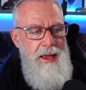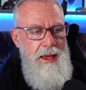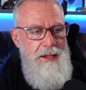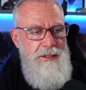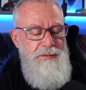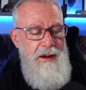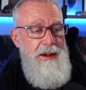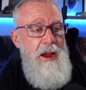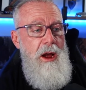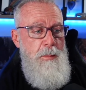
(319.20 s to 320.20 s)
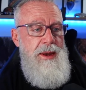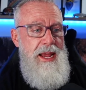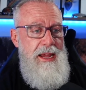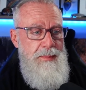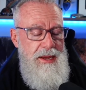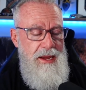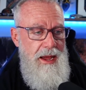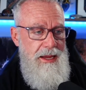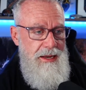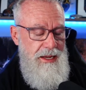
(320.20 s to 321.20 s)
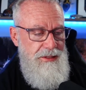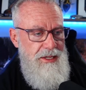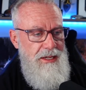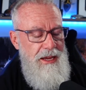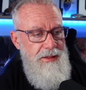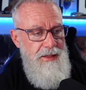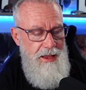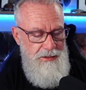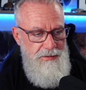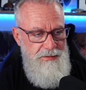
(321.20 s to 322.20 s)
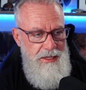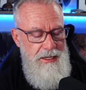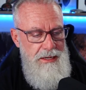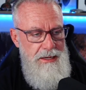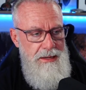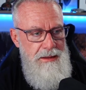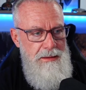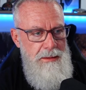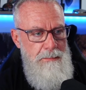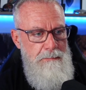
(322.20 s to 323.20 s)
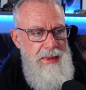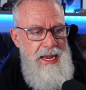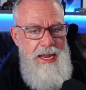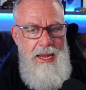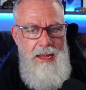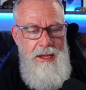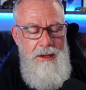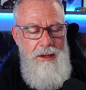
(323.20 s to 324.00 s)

has a very open API and SDK philosophy, meaning